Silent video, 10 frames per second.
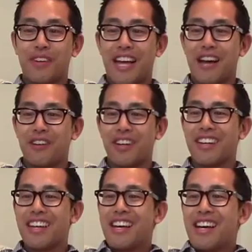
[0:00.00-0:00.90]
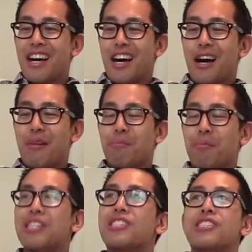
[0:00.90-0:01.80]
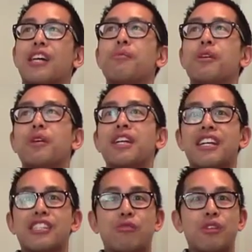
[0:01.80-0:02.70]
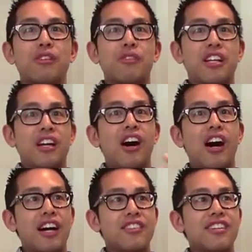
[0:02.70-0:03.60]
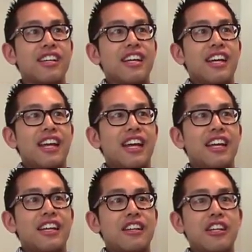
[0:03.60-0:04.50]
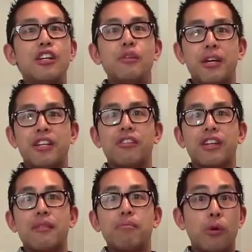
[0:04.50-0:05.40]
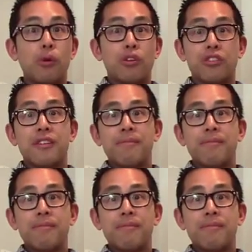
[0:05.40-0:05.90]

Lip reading: that one. Midsummer, when it gets really, really hot and humid, you'll get mold.